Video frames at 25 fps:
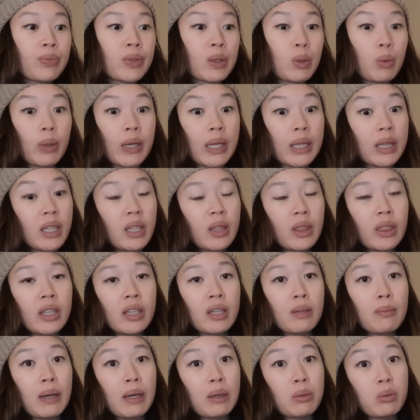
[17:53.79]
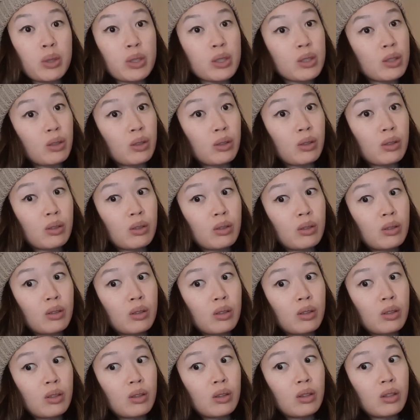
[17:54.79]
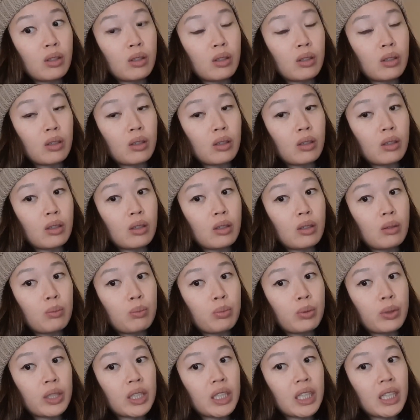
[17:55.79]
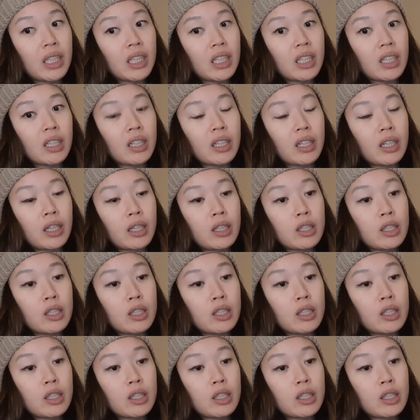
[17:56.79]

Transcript: What I didn't think about was the bringing